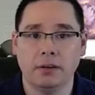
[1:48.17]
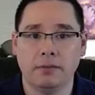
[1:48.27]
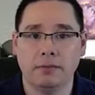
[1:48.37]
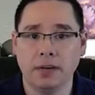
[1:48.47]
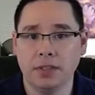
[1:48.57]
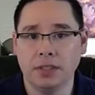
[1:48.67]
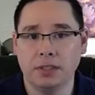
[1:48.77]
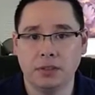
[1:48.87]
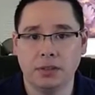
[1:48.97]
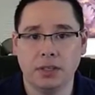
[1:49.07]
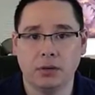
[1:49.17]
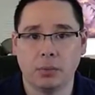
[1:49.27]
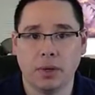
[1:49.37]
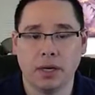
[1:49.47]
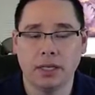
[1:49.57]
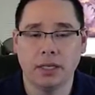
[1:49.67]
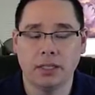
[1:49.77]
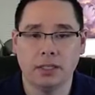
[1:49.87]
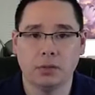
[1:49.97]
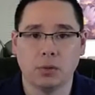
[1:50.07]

5-6 suited or pocket aces,